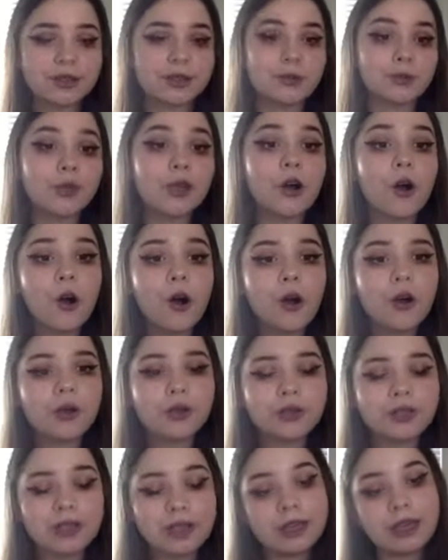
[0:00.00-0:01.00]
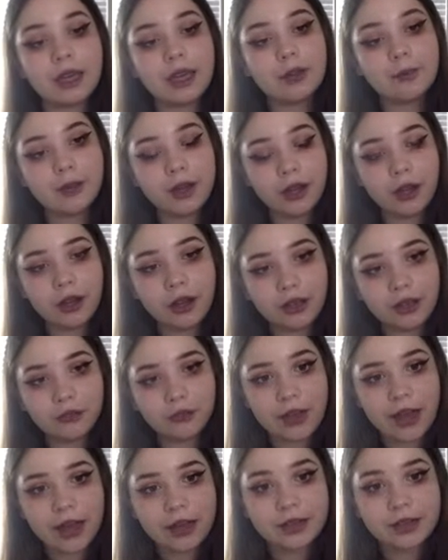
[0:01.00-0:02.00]
We all need abiotic
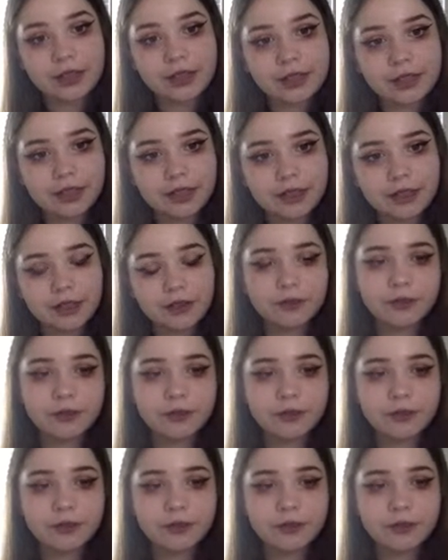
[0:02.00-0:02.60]
factors to live.